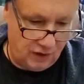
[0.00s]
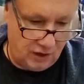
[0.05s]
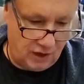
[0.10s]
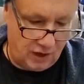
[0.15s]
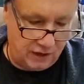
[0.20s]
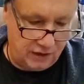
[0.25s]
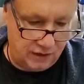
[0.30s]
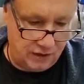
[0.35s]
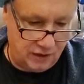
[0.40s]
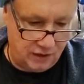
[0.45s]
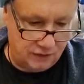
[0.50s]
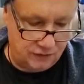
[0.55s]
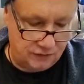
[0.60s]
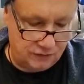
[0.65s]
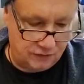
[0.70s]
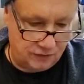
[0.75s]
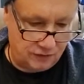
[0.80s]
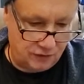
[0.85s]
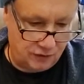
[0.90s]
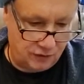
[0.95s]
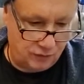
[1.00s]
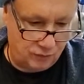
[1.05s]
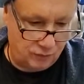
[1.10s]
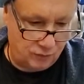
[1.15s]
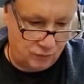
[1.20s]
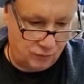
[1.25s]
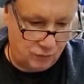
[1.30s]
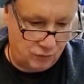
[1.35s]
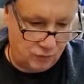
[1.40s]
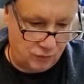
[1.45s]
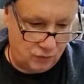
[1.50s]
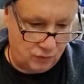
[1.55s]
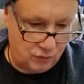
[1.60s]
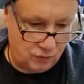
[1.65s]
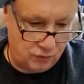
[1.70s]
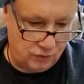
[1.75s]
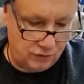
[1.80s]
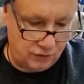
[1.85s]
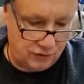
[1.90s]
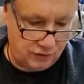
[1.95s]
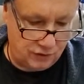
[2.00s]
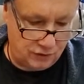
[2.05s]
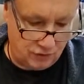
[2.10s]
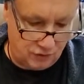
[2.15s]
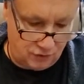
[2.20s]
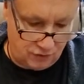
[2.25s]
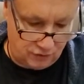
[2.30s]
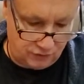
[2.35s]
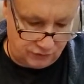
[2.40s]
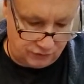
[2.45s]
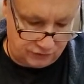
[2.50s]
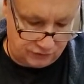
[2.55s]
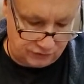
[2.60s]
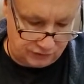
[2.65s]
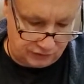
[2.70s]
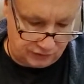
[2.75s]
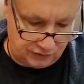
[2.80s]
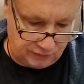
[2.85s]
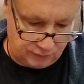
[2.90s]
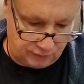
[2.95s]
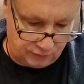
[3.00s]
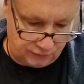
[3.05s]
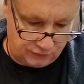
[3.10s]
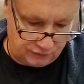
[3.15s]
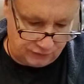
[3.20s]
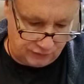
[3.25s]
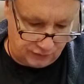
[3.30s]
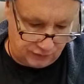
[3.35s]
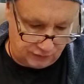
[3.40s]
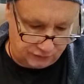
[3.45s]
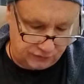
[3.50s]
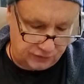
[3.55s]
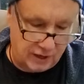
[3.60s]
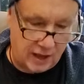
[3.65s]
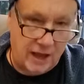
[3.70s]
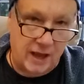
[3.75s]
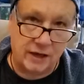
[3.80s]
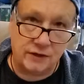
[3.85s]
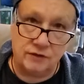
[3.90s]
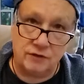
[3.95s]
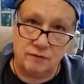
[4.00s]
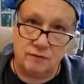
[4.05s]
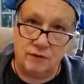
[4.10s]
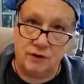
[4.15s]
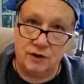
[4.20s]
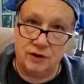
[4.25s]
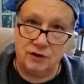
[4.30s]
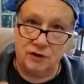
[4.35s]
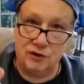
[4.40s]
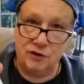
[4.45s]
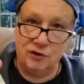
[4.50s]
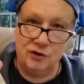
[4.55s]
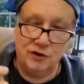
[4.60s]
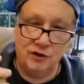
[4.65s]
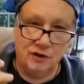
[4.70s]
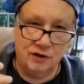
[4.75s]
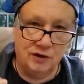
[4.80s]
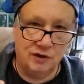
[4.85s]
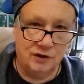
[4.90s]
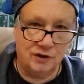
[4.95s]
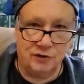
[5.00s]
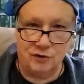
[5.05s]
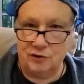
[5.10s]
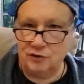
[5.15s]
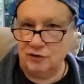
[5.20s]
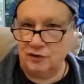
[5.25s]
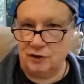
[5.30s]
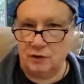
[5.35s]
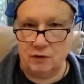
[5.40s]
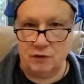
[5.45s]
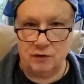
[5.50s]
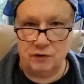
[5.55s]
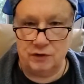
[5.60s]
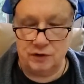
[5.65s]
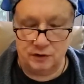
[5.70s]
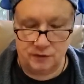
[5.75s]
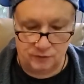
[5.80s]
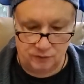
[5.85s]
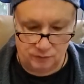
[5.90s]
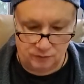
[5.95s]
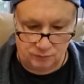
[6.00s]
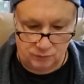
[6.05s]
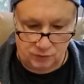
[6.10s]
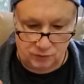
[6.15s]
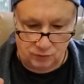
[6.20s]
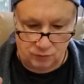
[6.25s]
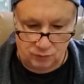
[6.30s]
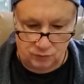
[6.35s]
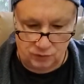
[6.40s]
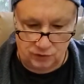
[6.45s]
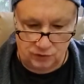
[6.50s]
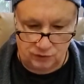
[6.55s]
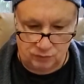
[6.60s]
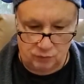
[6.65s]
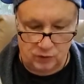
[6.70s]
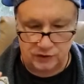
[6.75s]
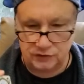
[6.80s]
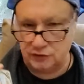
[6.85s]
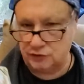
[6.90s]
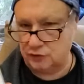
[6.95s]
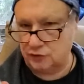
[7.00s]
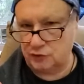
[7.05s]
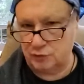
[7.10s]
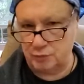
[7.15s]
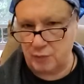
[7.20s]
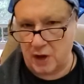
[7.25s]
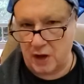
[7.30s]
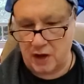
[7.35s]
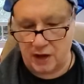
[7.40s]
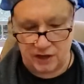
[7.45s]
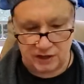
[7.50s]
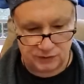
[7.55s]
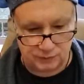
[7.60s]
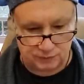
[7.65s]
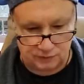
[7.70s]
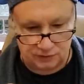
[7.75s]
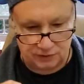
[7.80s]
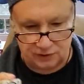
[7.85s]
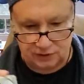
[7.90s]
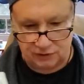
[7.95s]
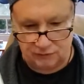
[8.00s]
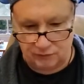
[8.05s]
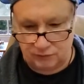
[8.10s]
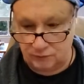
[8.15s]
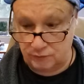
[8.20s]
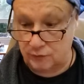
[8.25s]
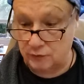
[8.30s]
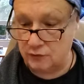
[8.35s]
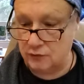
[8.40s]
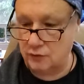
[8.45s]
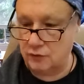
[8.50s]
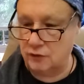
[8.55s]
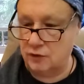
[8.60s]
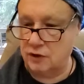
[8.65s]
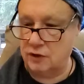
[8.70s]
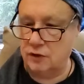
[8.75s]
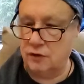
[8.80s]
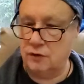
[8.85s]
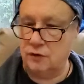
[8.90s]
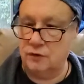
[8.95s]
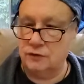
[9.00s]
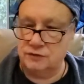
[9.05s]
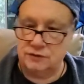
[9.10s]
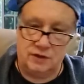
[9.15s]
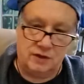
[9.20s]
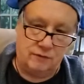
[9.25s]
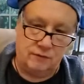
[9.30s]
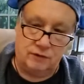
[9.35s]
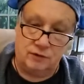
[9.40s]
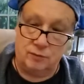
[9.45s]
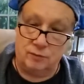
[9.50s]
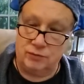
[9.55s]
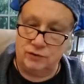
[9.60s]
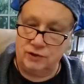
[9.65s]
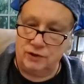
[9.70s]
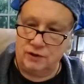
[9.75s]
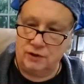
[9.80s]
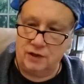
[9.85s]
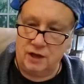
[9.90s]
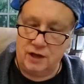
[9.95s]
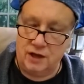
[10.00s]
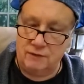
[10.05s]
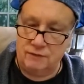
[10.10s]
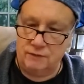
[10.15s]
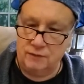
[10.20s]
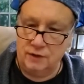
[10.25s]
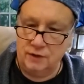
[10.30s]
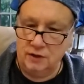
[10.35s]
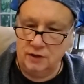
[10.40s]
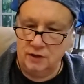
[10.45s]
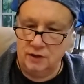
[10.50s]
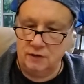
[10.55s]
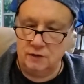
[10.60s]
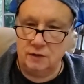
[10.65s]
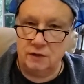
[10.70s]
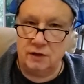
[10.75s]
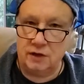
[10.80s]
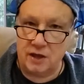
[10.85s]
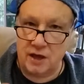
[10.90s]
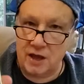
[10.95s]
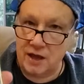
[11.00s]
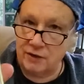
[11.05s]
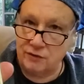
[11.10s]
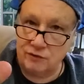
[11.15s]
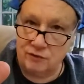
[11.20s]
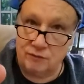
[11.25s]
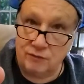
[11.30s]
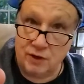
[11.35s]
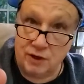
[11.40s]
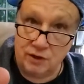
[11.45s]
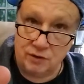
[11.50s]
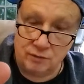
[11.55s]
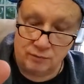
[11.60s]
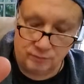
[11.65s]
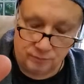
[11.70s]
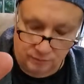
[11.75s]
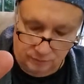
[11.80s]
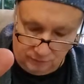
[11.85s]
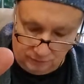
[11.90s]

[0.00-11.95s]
I got what do they call the sleeper cells activated? You know, they think, oh yeah, they're really Russian spies, but they live here for 30 years, have a complete life, and they activate them.